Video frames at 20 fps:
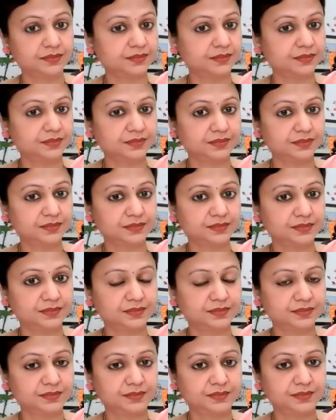
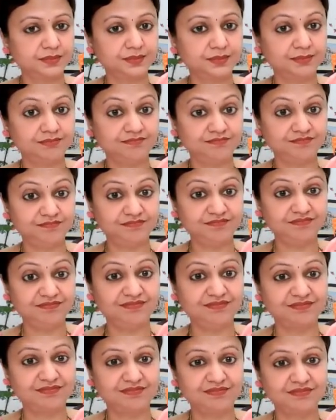
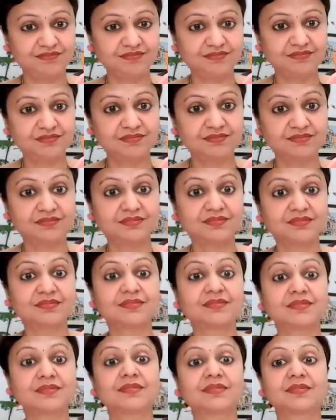
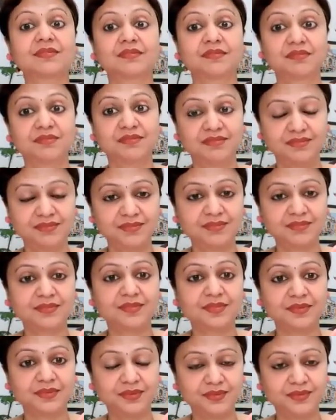
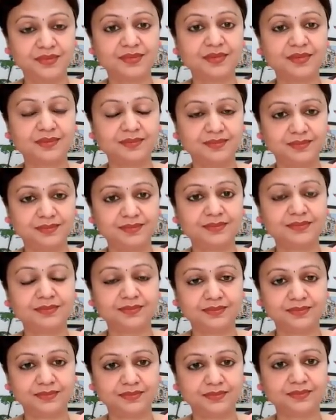
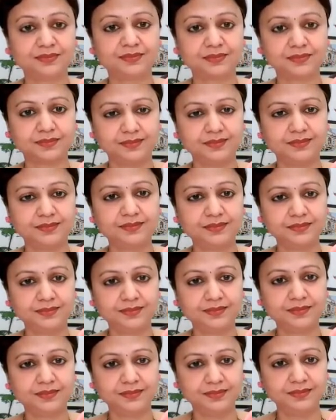
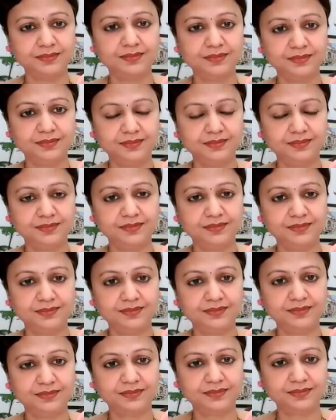
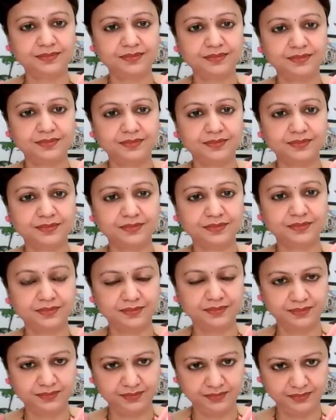(not speaking)